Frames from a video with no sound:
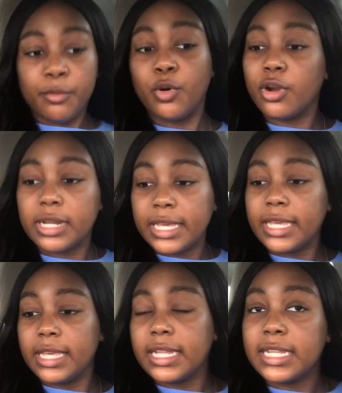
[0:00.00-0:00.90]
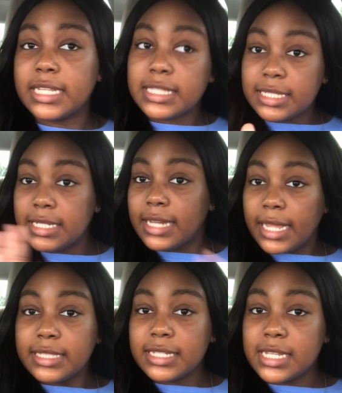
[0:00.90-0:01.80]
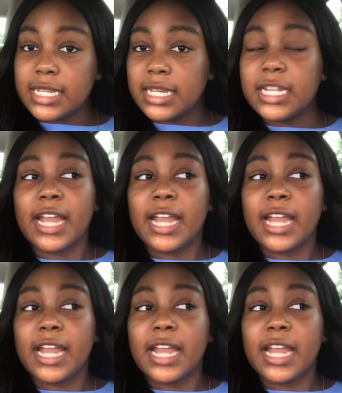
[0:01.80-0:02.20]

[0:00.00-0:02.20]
morning and it is 10:19,